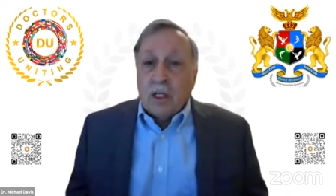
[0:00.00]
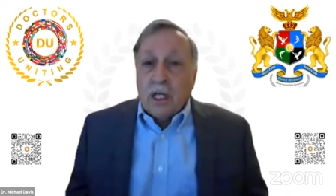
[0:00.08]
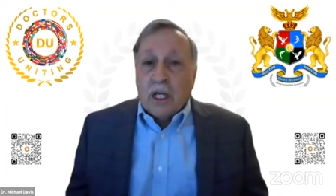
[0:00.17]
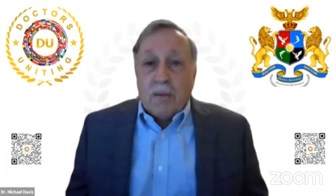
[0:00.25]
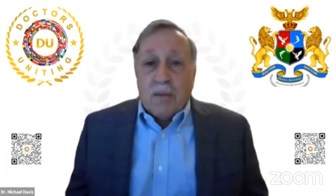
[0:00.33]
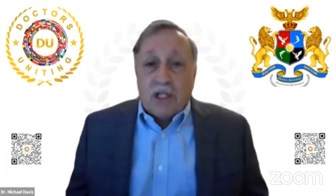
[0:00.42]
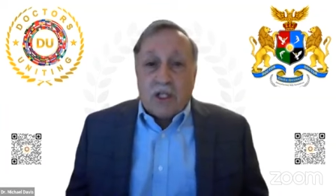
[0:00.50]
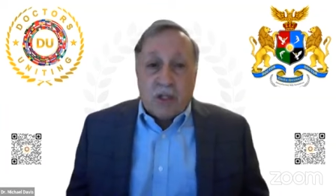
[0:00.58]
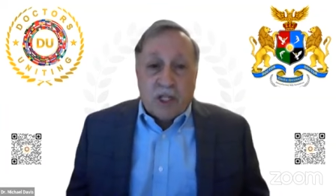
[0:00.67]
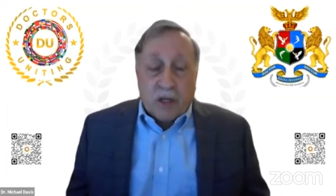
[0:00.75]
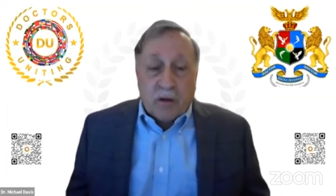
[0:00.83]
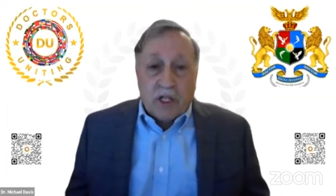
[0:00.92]
It can be some
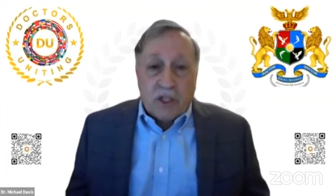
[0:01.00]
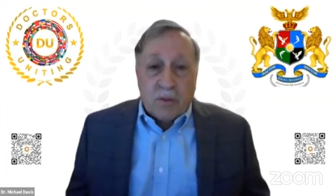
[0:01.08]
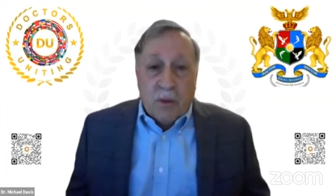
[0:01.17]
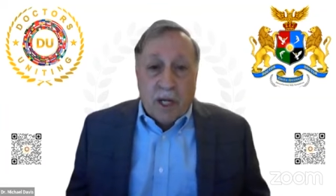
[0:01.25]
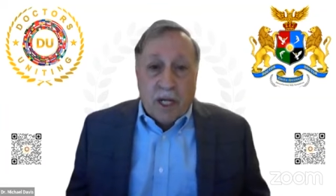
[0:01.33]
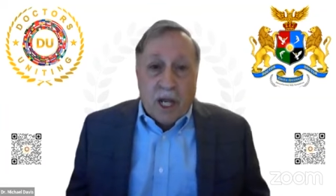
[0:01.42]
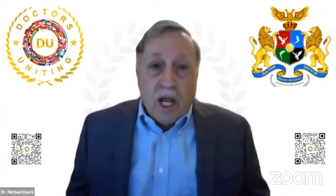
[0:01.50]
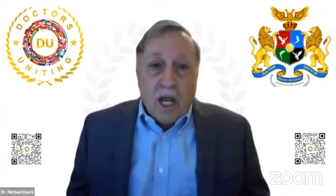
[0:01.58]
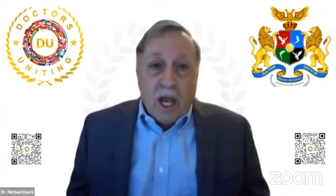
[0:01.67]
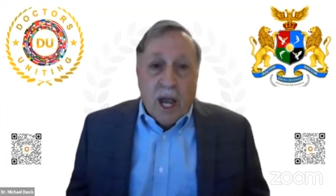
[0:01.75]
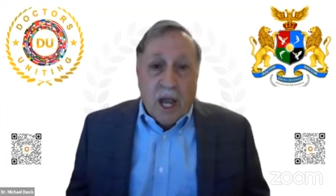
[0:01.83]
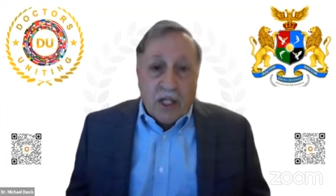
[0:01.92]
serious money.
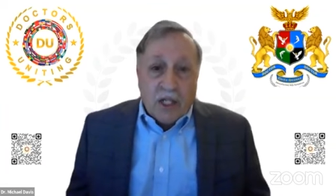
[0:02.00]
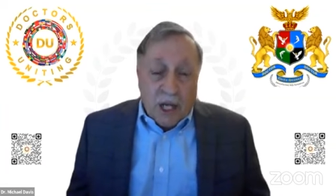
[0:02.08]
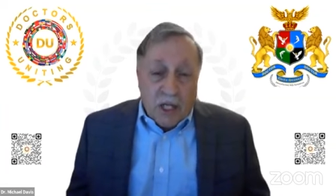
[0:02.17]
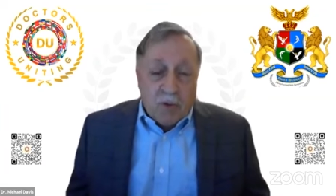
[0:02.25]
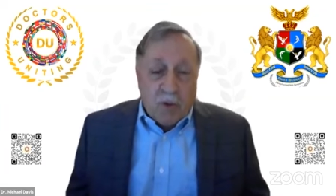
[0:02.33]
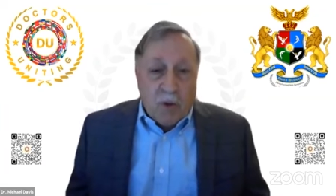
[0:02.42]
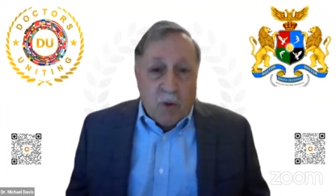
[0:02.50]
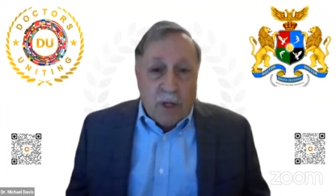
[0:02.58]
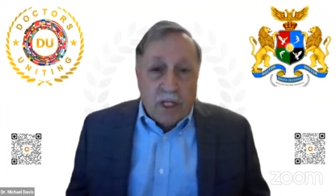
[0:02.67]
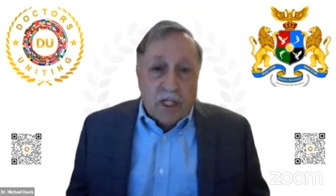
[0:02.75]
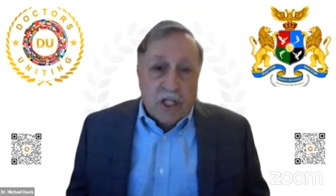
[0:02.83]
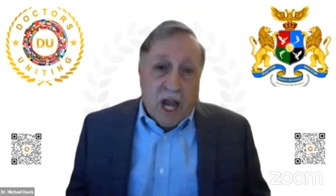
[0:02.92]
As an expert
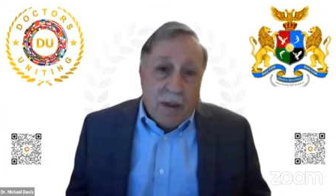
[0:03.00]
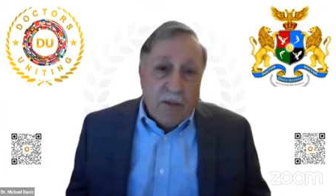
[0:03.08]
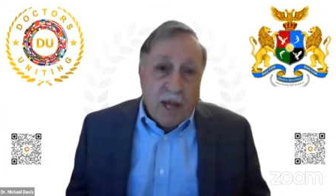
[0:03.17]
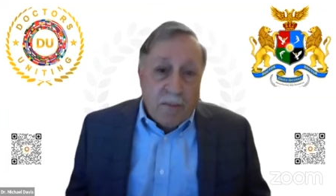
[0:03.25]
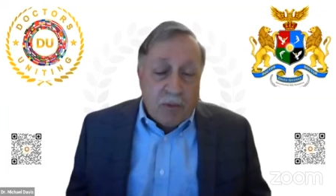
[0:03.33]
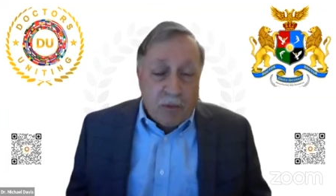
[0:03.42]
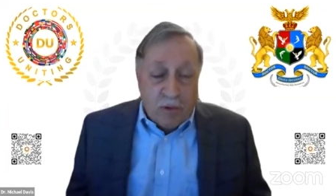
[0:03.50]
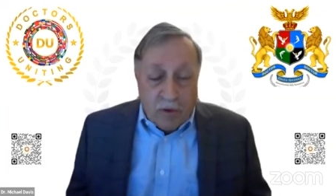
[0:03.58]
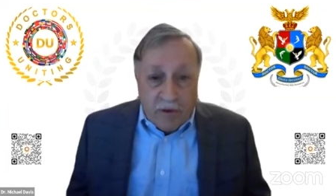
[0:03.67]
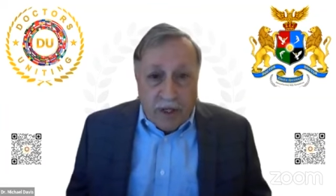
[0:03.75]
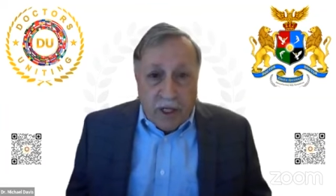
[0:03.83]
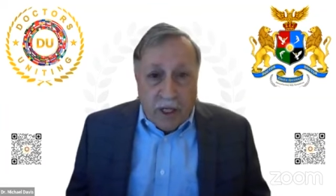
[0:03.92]
witness, I'm not
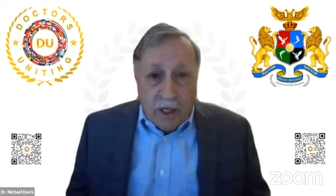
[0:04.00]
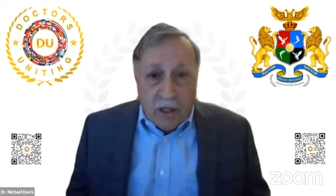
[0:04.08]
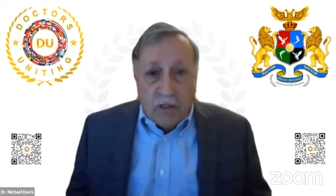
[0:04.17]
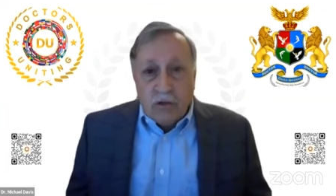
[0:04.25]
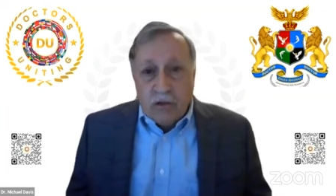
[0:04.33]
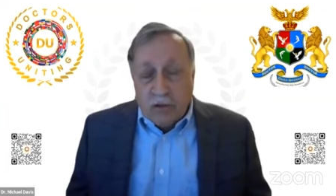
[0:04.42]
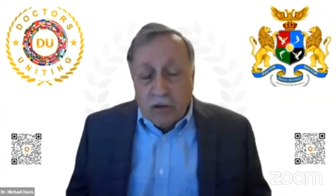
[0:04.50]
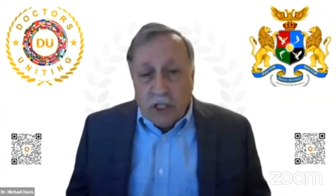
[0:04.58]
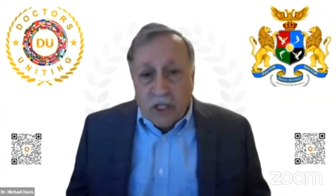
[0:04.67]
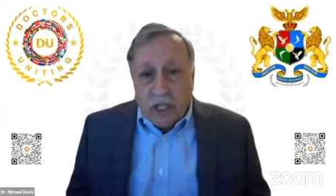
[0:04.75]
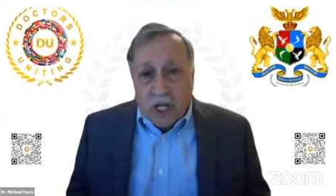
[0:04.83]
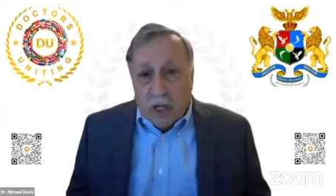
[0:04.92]
privy to
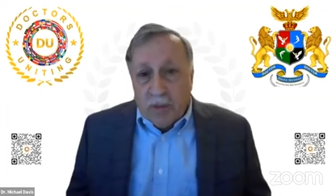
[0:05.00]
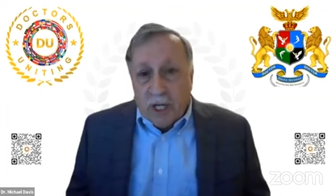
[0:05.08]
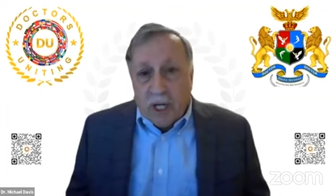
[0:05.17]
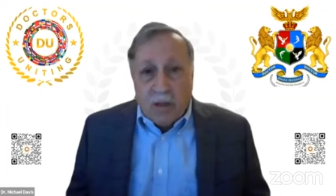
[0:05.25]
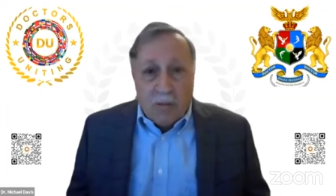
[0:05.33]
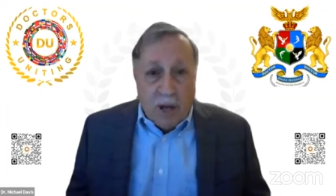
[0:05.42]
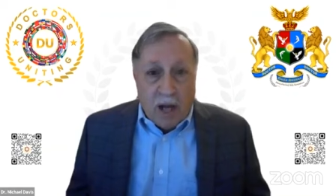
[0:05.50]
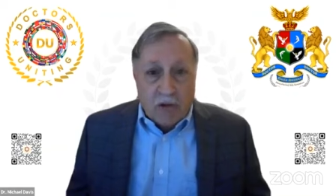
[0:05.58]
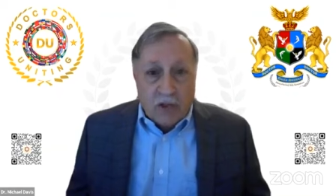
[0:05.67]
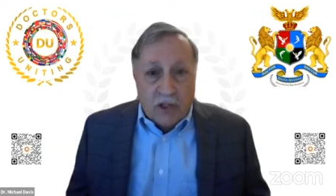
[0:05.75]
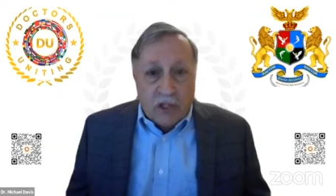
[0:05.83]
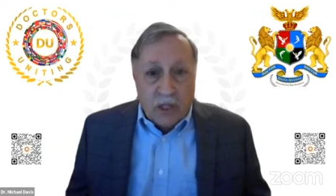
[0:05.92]
the settlement
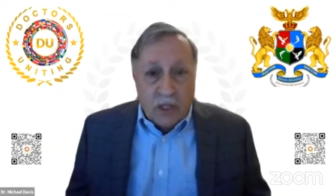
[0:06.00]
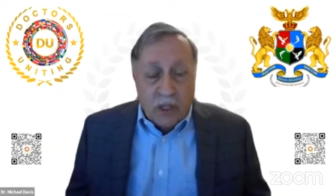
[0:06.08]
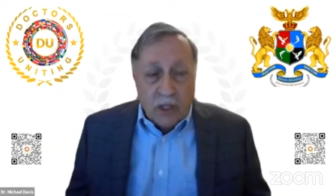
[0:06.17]
amounts.